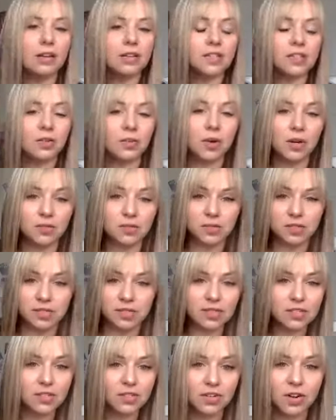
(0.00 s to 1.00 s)
So
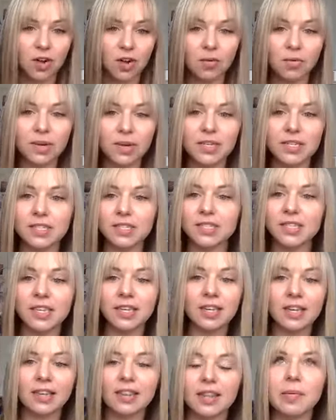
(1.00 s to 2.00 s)
hostesses are always
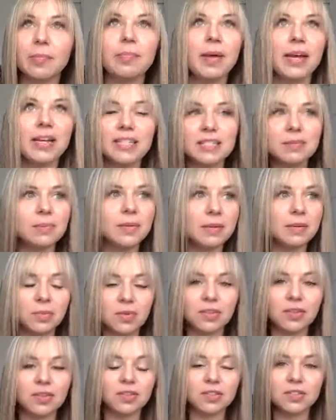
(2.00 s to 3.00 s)
the best
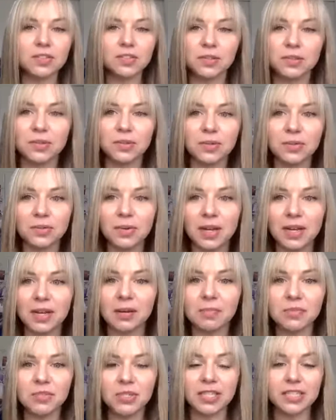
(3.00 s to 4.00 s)
people to
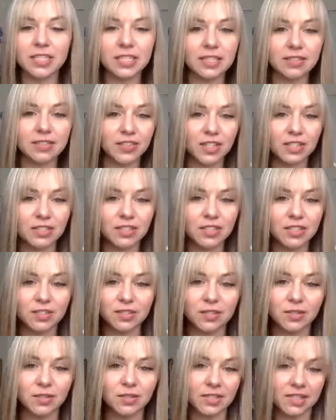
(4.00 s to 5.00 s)
try to convert
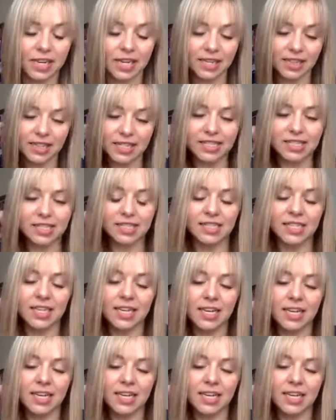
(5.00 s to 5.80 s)
to stylists.